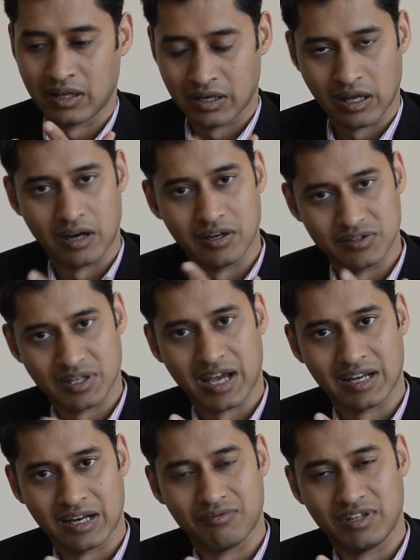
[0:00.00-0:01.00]
our
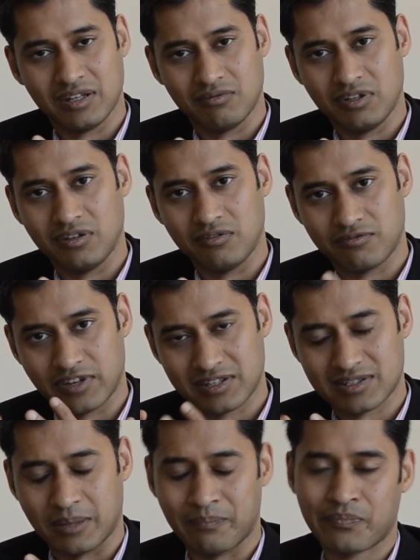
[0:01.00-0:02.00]
design, and we
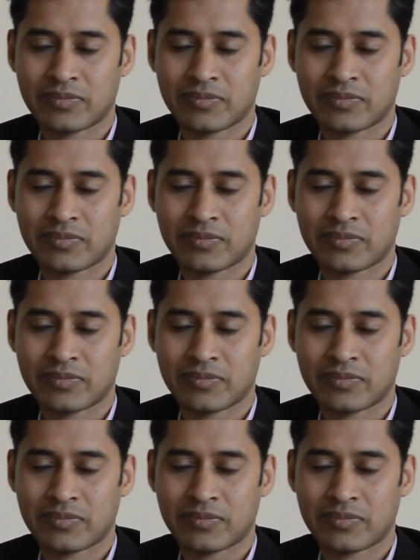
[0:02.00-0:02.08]
fixed them.